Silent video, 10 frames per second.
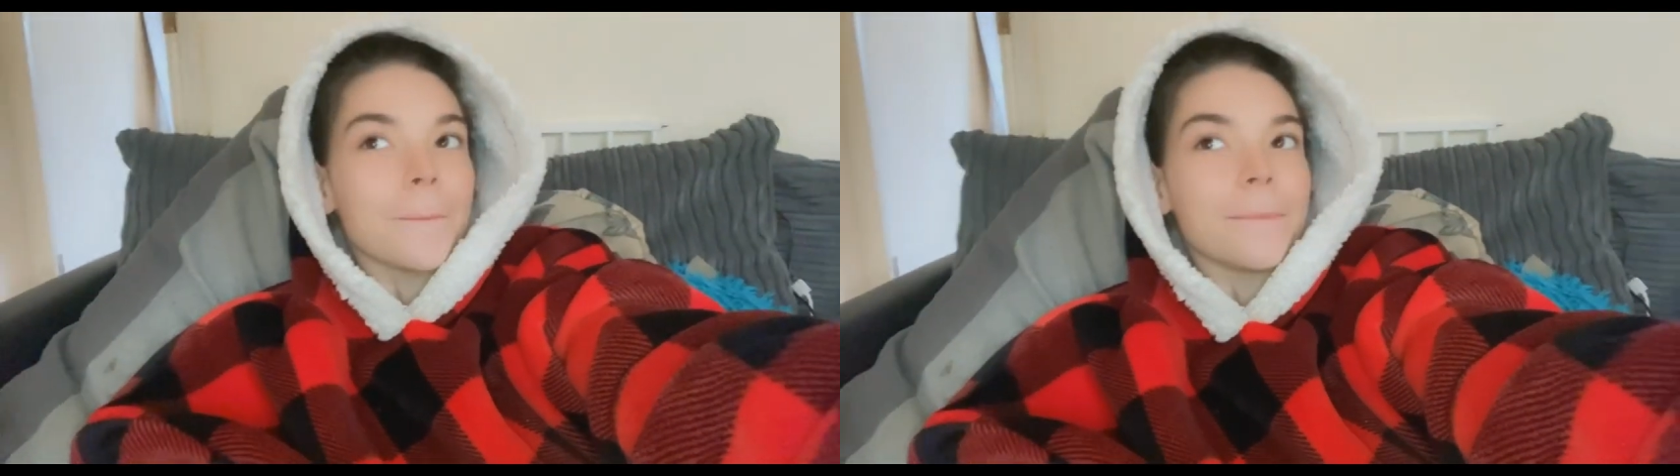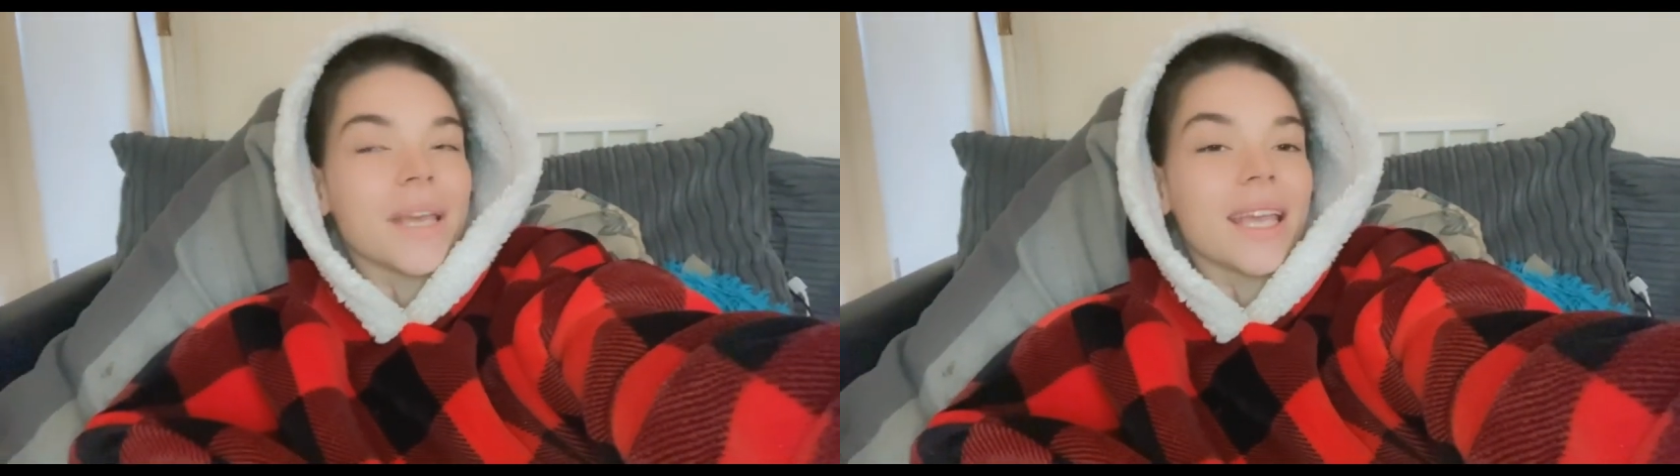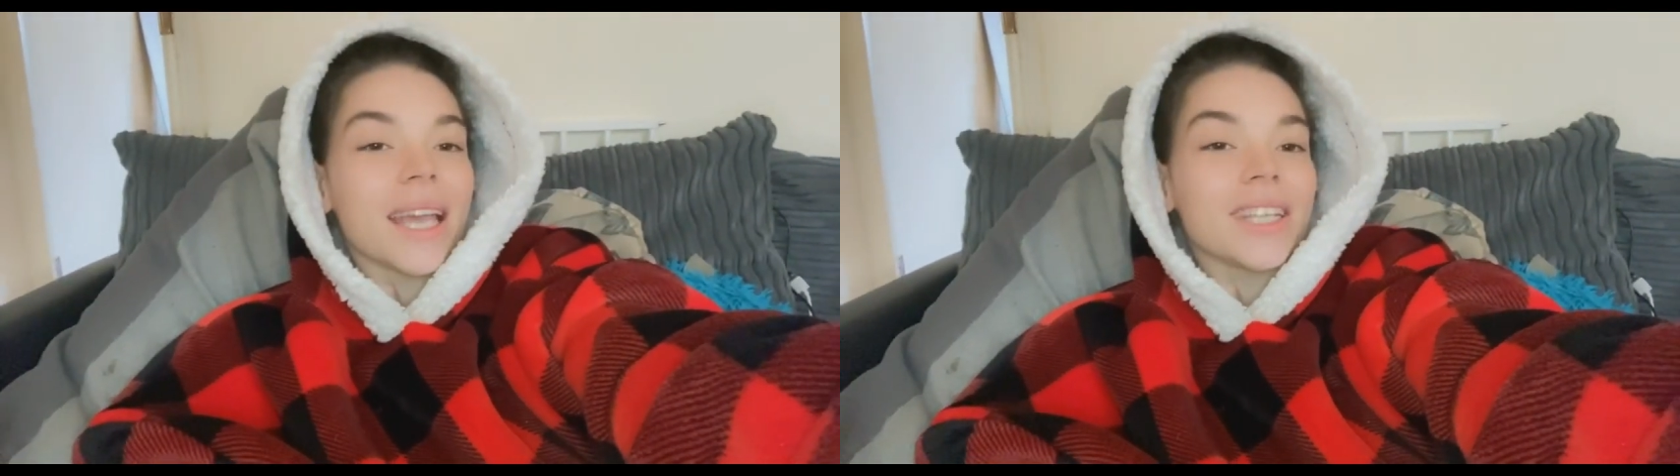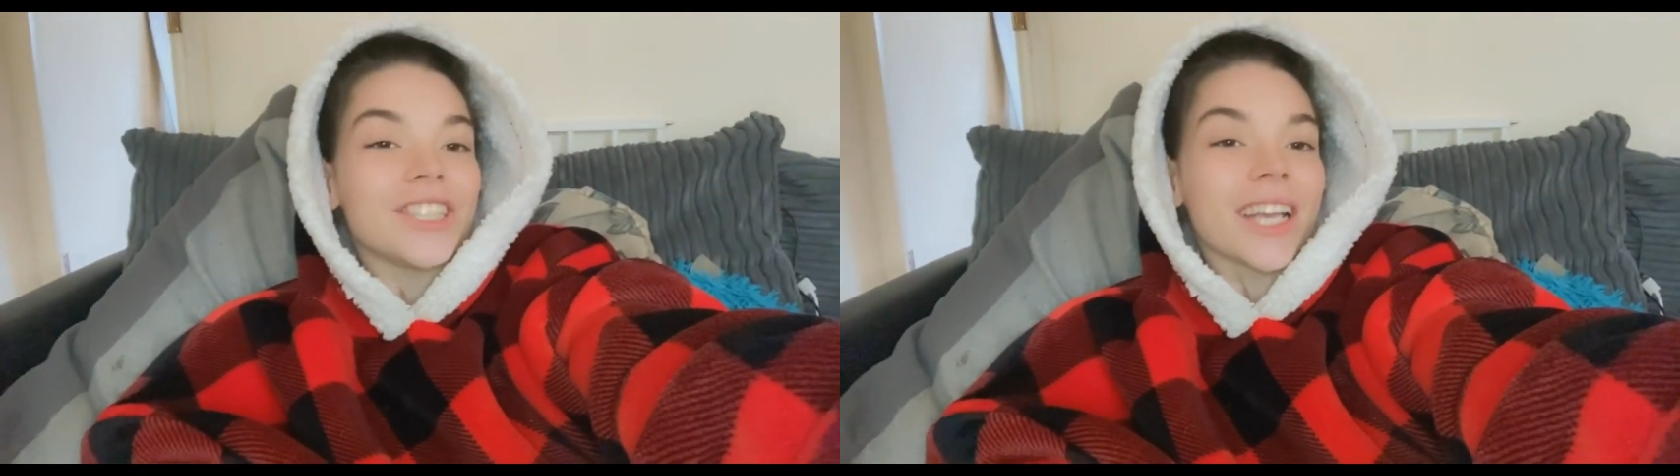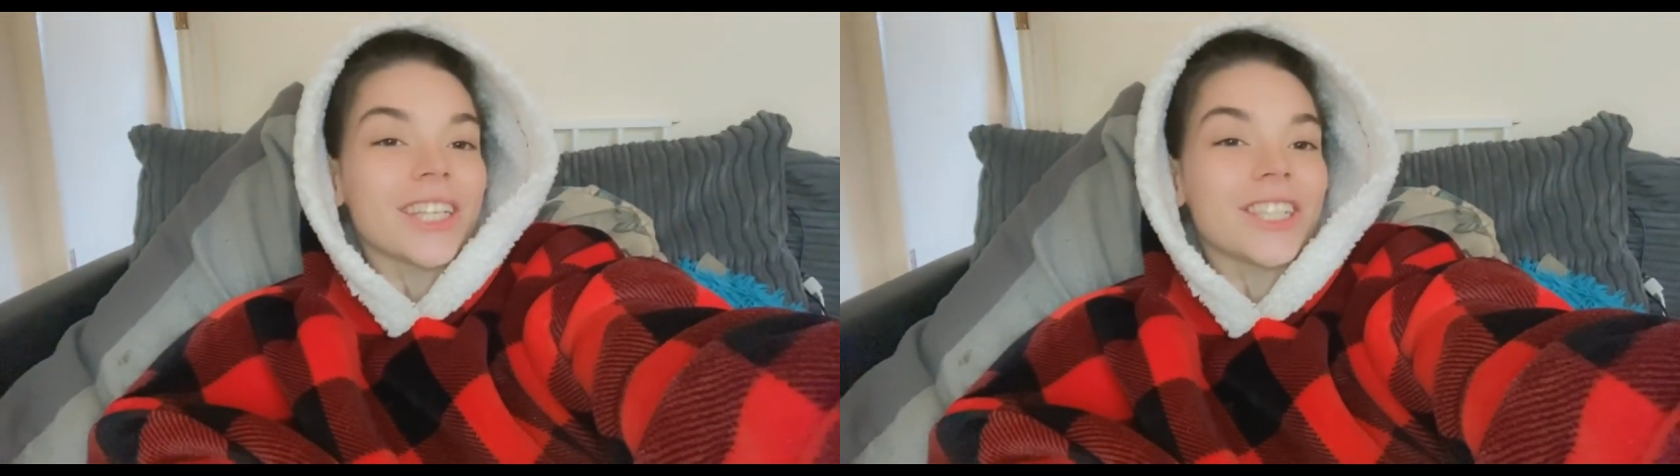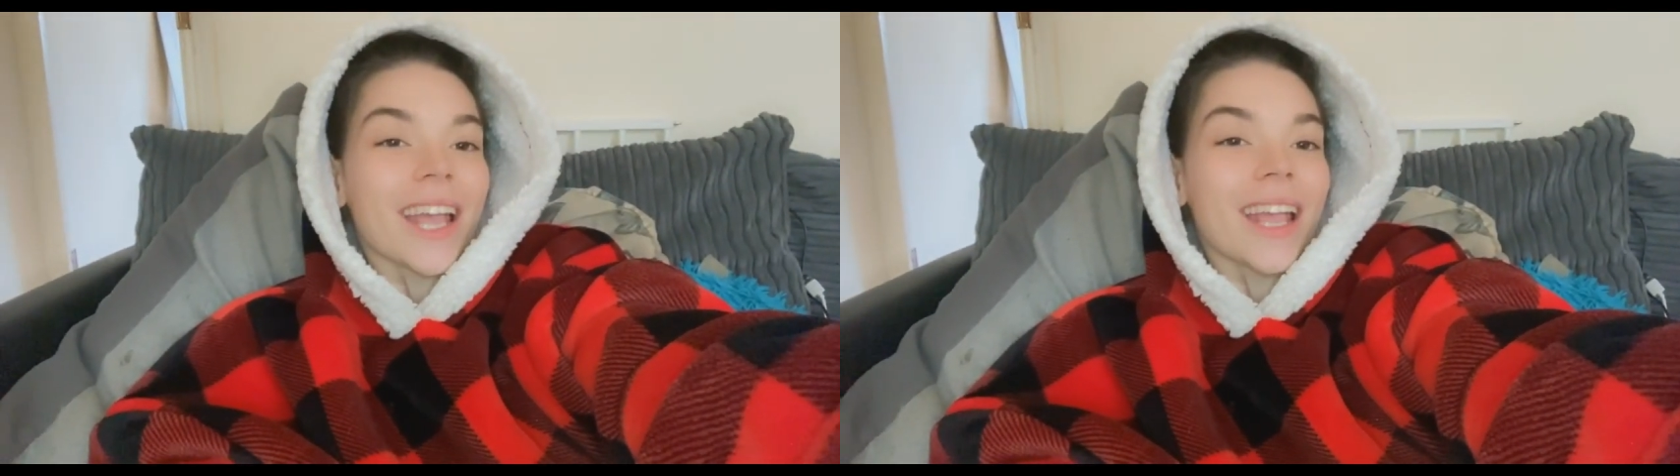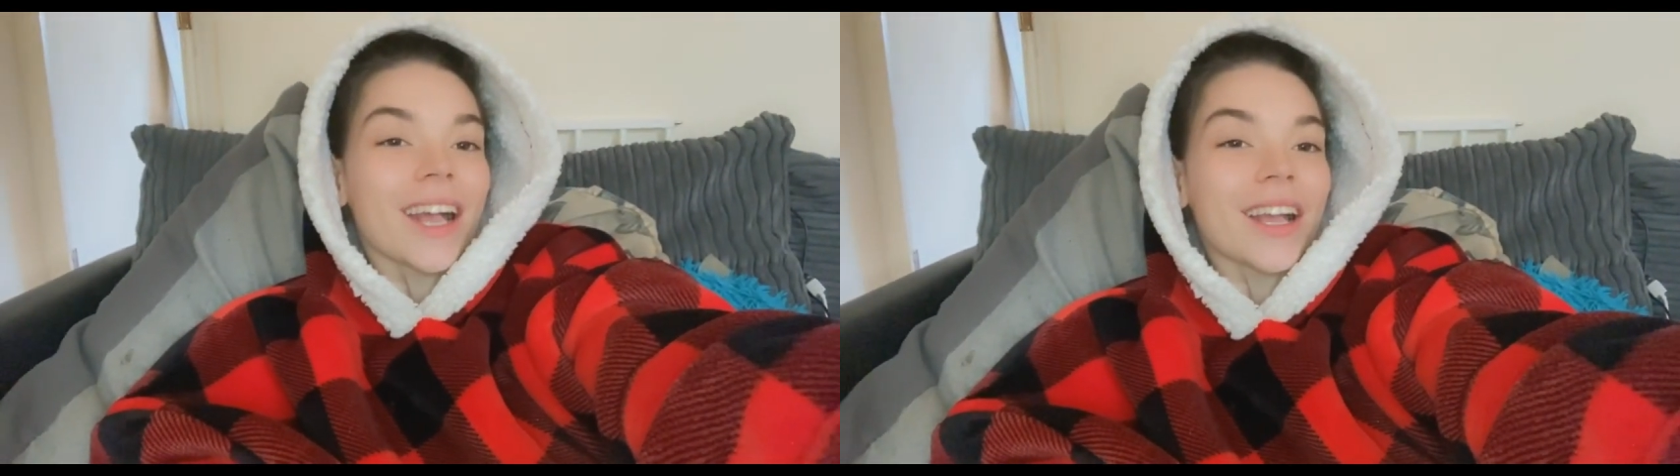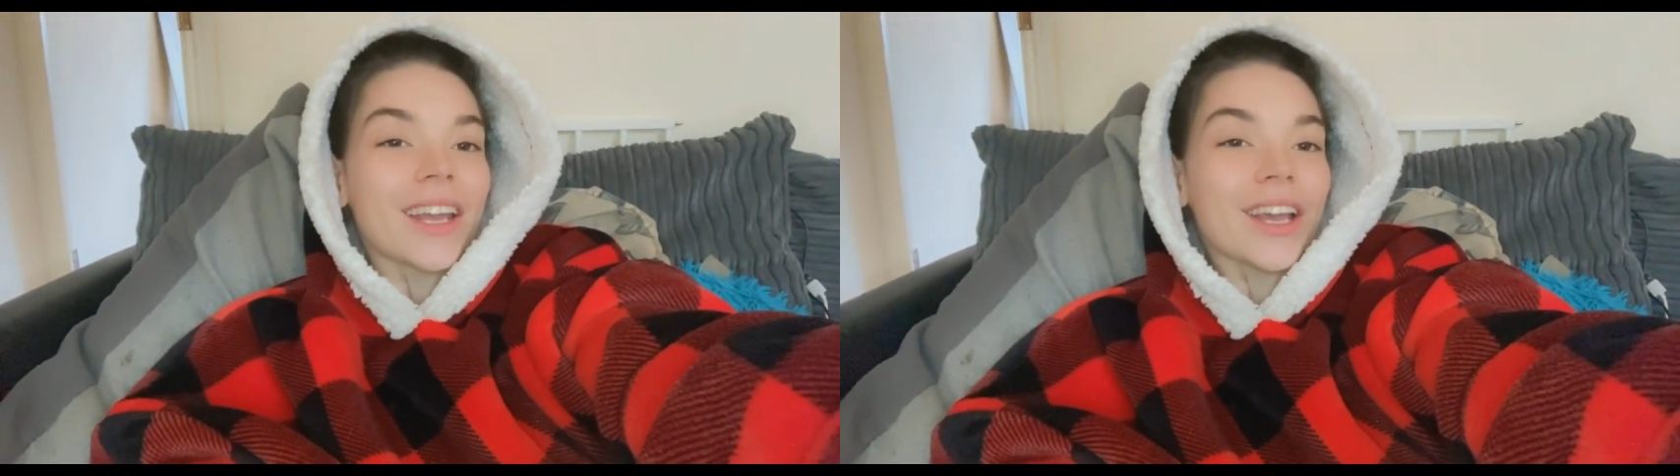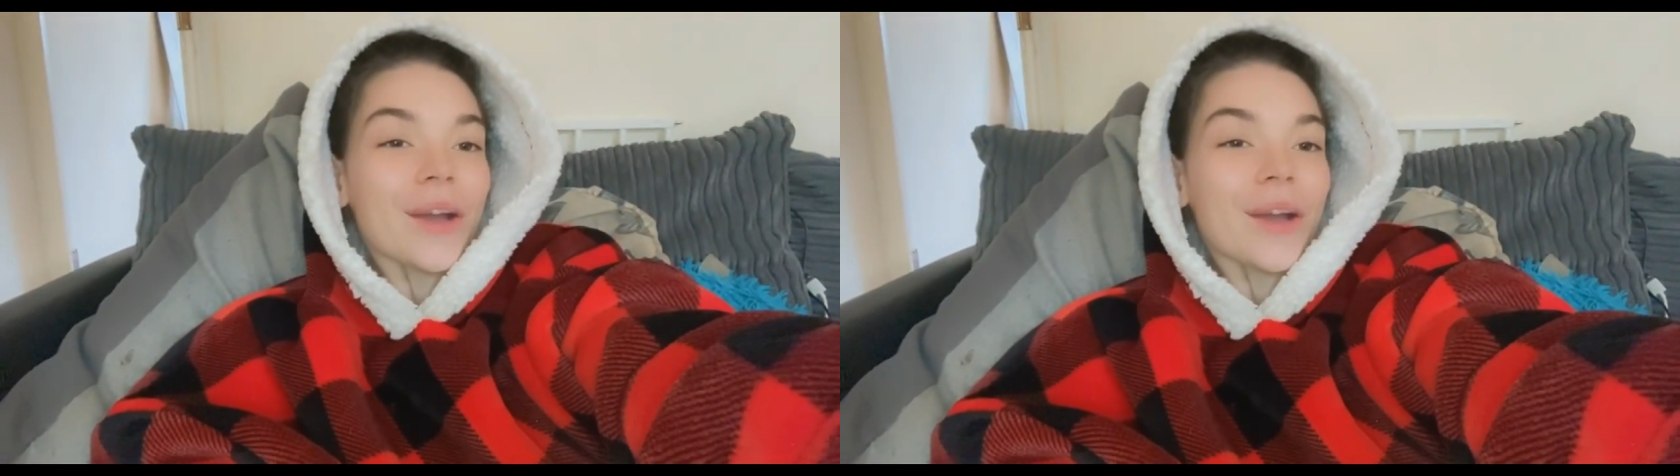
Me and JJ are gonna